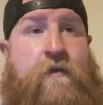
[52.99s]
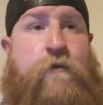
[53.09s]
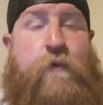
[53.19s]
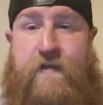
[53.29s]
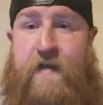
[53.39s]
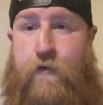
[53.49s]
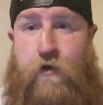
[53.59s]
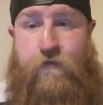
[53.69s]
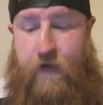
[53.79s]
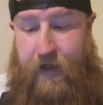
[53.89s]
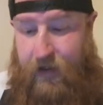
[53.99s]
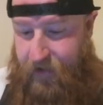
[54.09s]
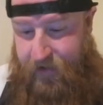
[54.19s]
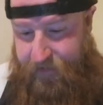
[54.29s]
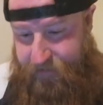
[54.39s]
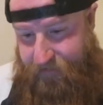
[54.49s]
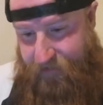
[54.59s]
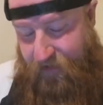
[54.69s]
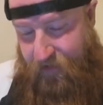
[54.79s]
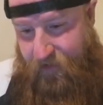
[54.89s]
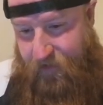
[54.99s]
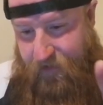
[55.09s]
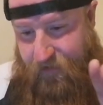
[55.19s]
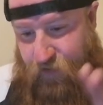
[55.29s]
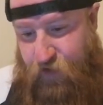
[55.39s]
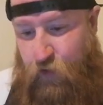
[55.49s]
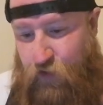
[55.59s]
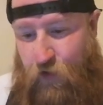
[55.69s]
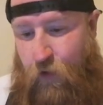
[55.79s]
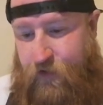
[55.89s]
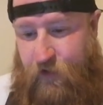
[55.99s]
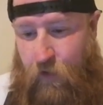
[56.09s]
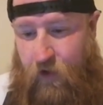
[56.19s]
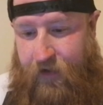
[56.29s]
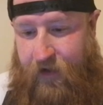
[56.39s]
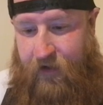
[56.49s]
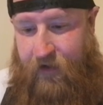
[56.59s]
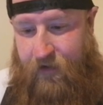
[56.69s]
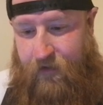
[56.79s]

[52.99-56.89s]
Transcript: The reason I'm covering it is there's two stories in one here.